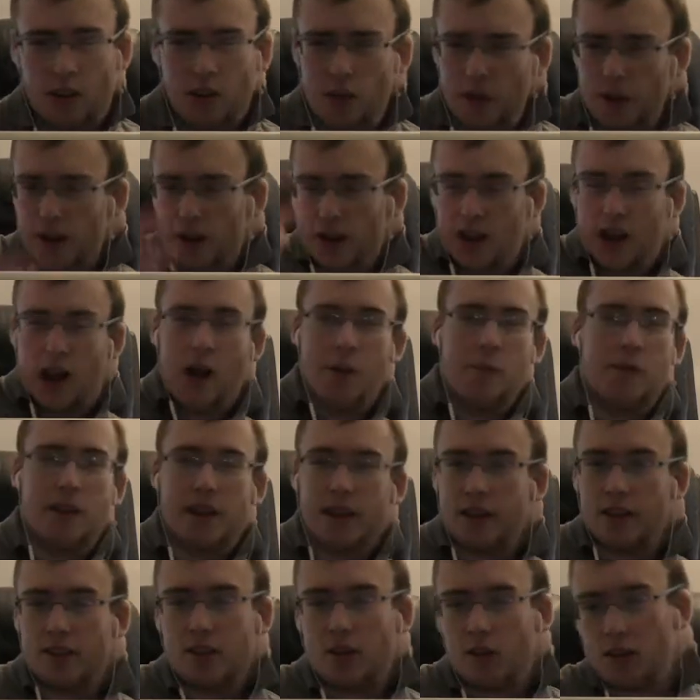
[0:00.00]
little bit of
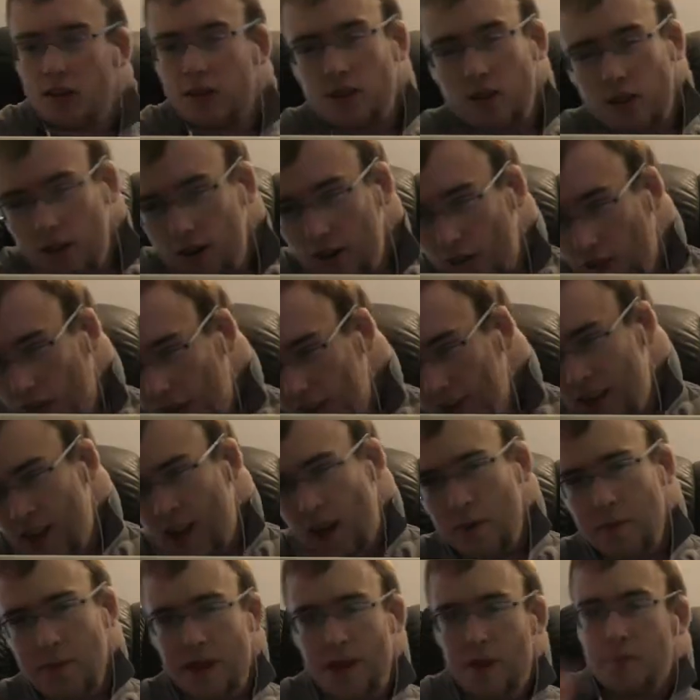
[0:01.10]
comedy, Tony Stark was like,
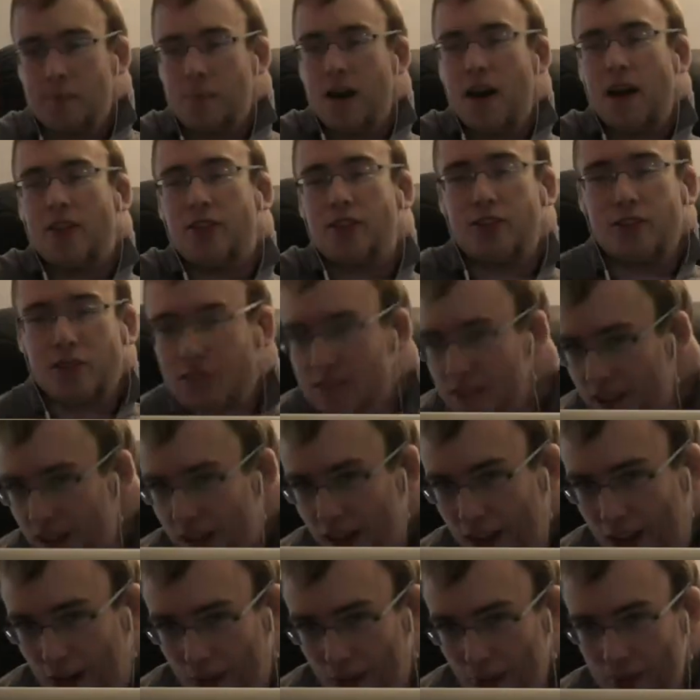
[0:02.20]
tell me the bastard's
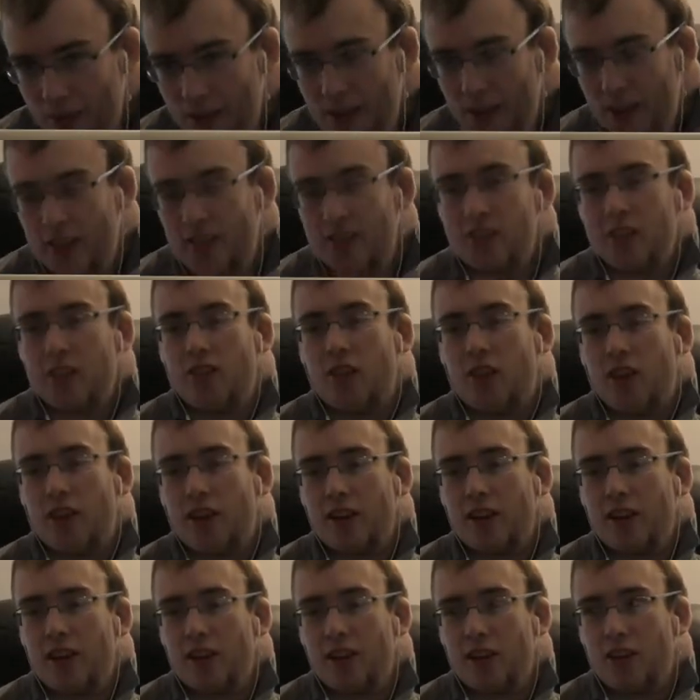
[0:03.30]
name. And he's just like,
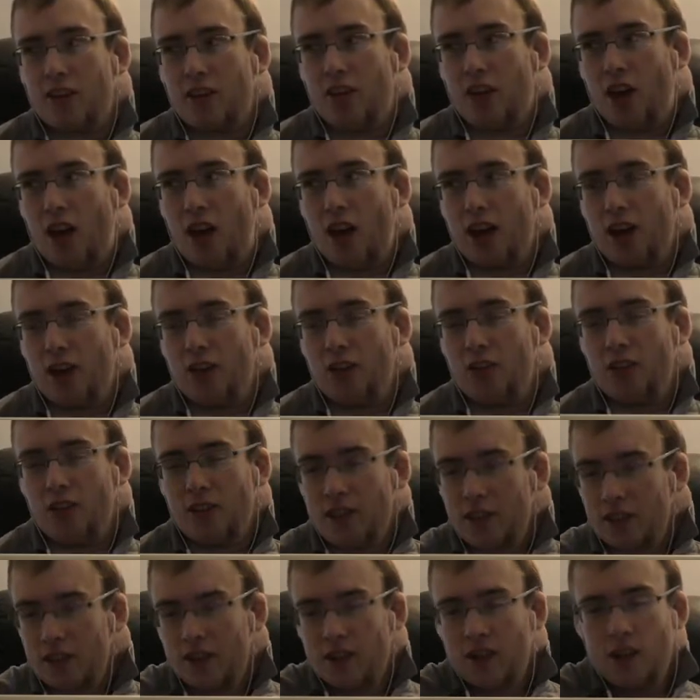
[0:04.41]
Thanos.
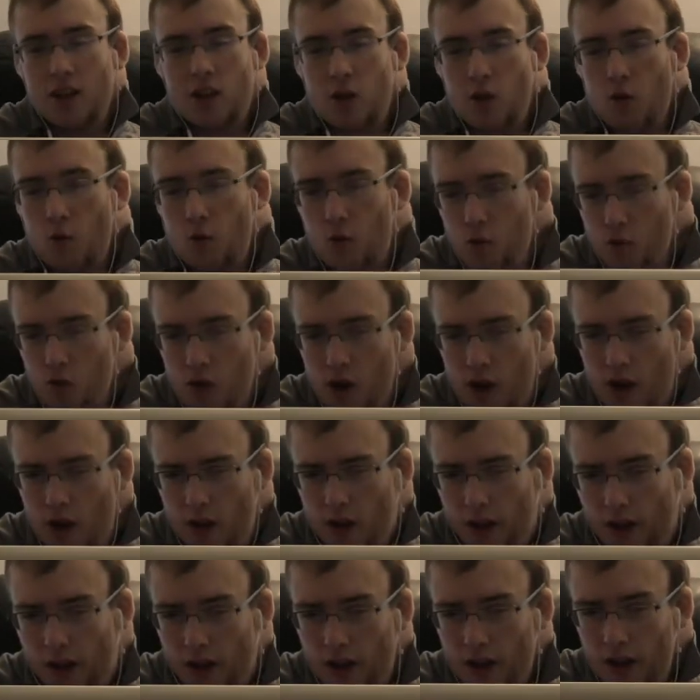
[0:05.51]

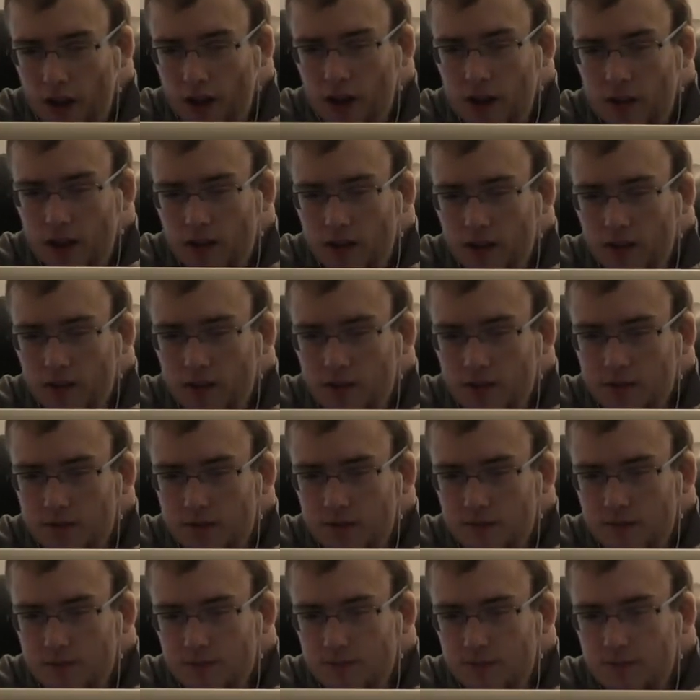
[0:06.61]
Okay.
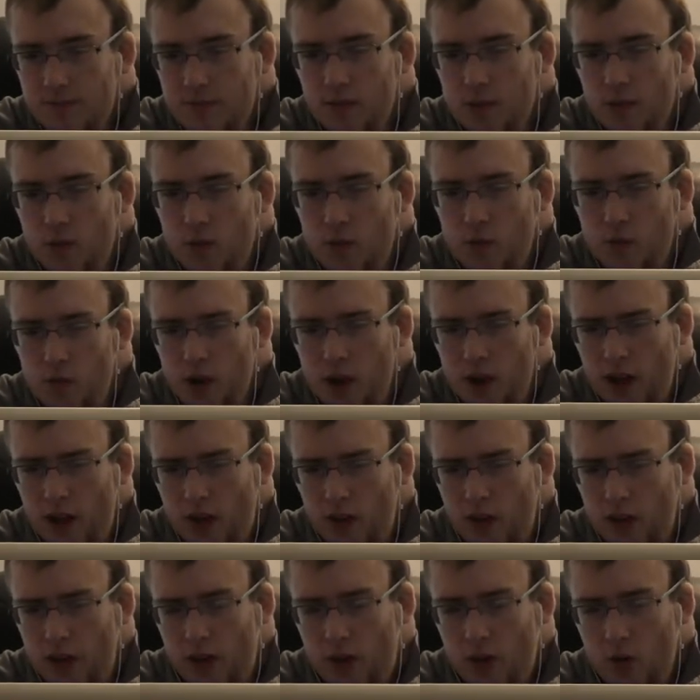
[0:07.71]

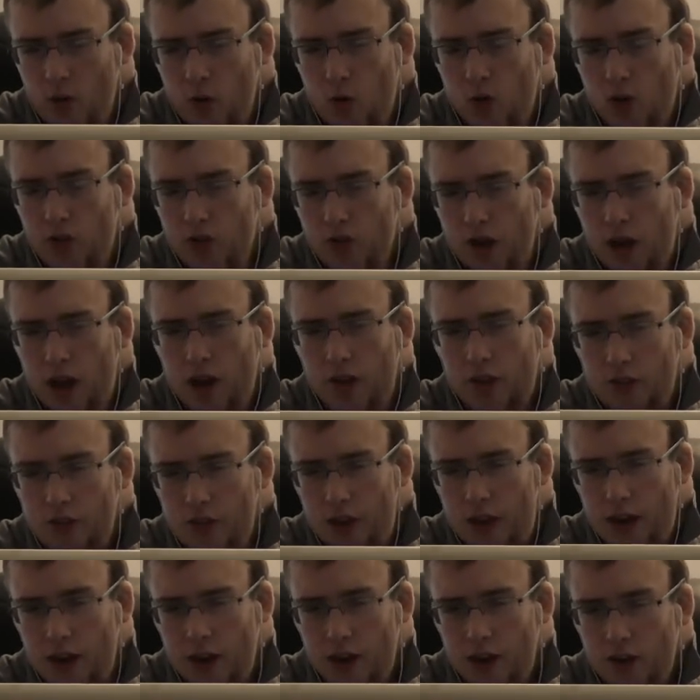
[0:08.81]
Really cool shot of
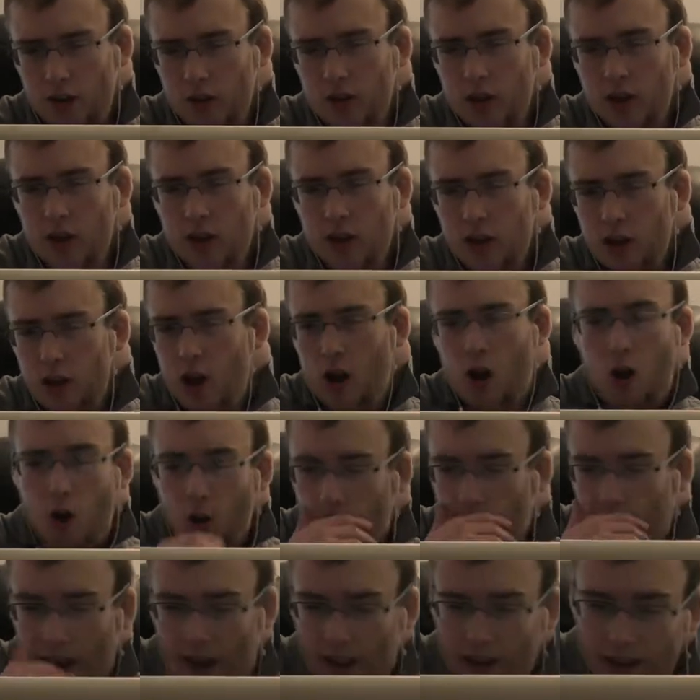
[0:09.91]
Thanos.
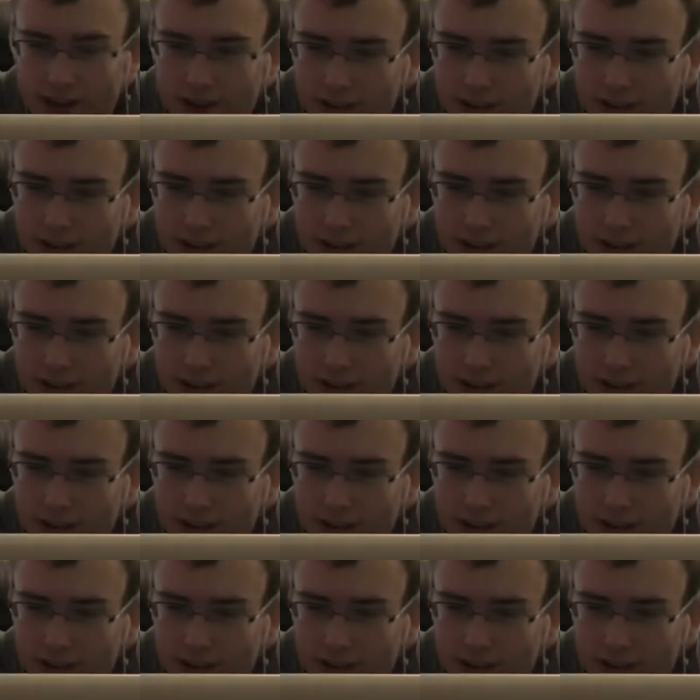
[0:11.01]
Okay.